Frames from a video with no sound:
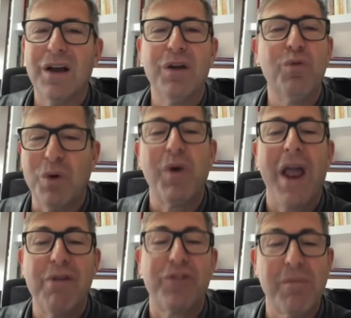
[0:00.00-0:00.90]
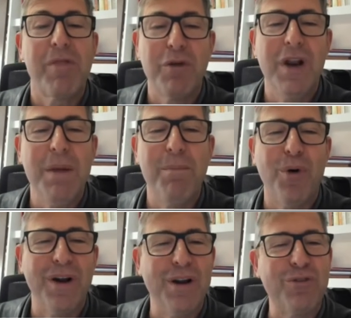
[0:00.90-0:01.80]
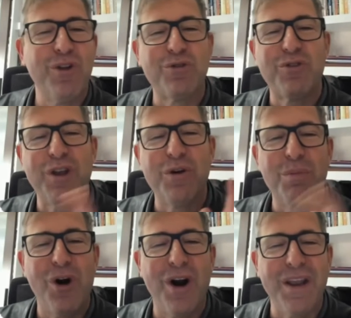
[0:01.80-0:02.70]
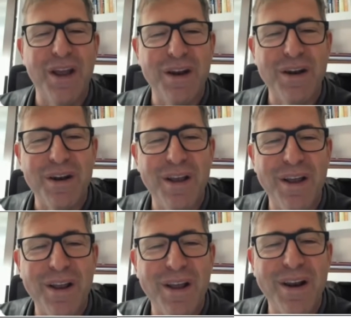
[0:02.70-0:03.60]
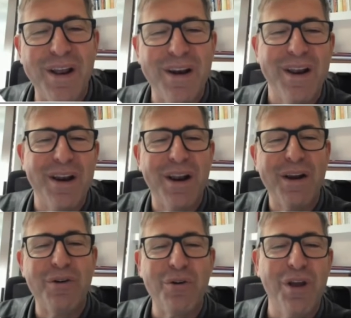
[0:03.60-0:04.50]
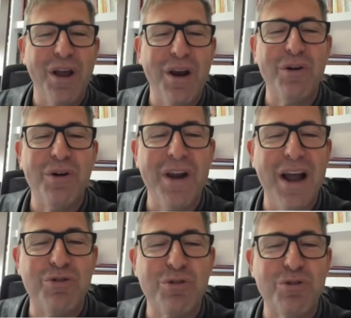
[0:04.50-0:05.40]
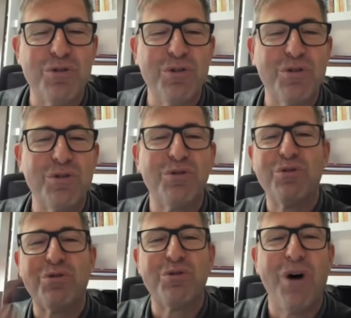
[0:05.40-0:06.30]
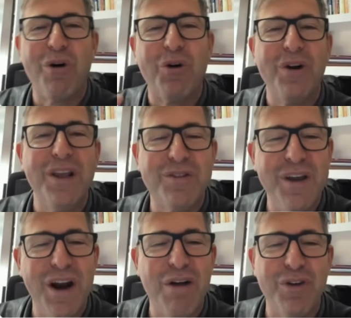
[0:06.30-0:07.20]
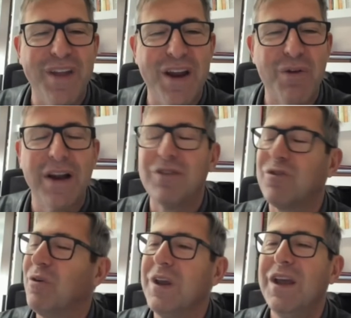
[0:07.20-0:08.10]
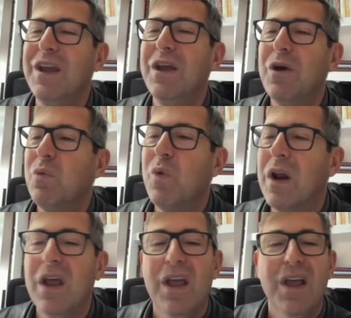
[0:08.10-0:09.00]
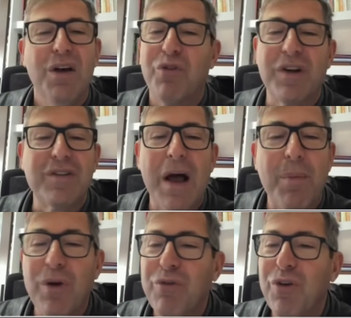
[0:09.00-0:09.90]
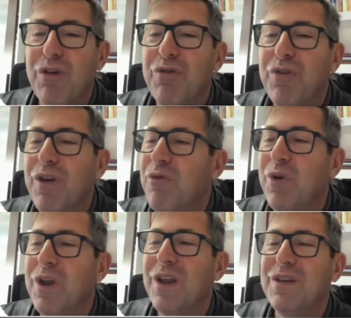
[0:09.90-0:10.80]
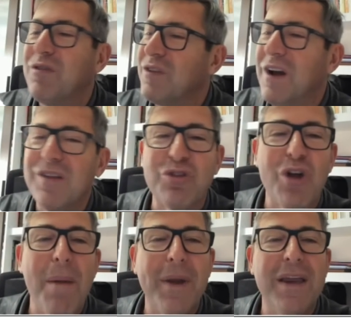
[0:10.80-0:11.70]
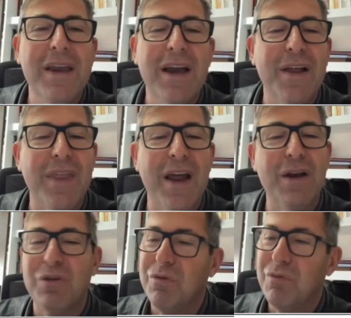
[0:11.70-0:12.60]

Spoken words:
when we have something really important. It's not to say good morning and good night to our colleagues here every day, right? It's only when, for example, if we discuss a topic here and then